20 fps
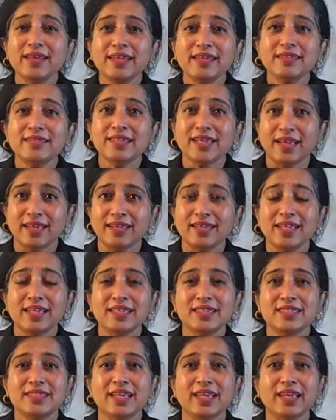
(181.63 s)
need
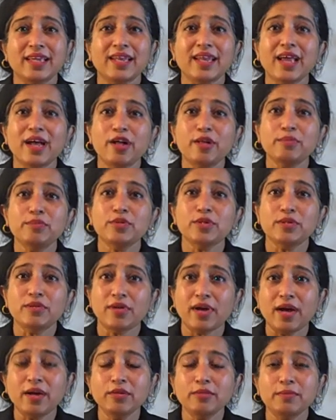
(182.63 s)
techniques that can help to
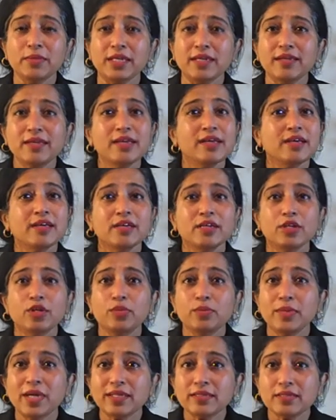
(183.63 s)
ground me no
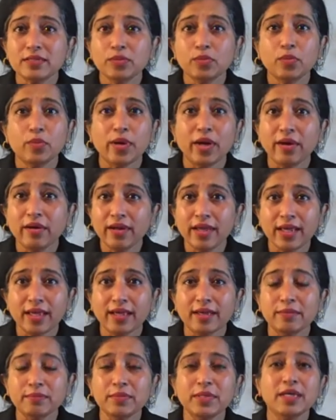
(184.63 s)
matter where I
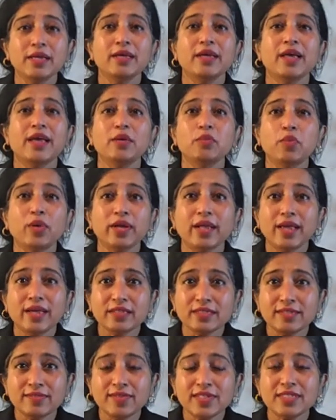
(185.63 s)
am and what
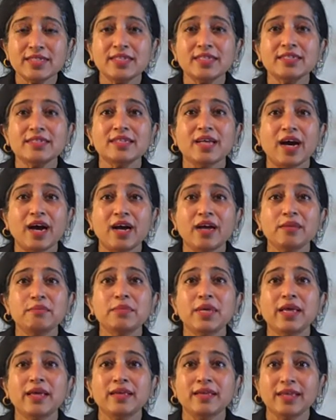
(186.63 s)
activities I'm
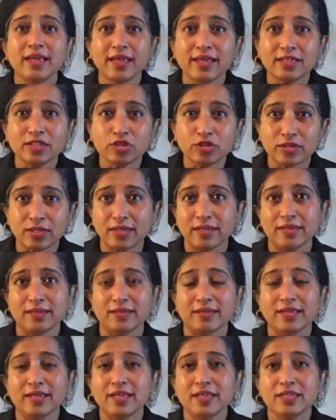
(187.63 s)
engaged in.
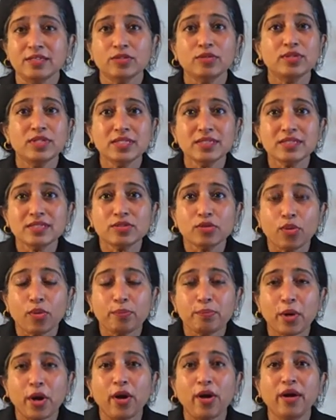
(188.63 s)
So this is
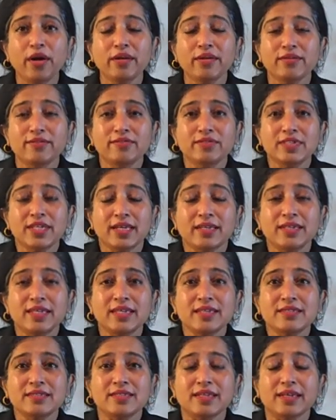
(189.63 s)
all part of
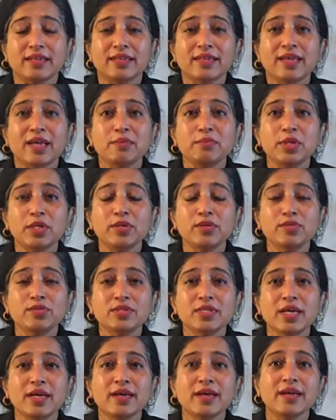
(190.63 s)
techniques that can be
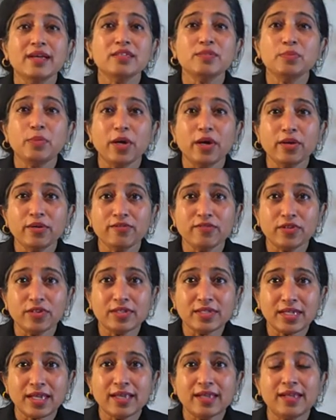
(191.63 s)
used as part of your
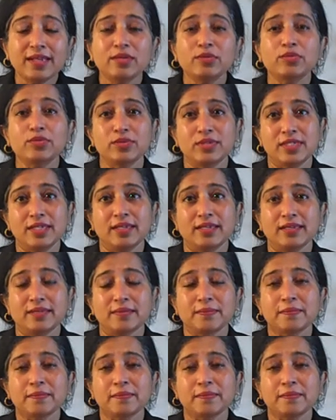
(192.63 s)
daily routine.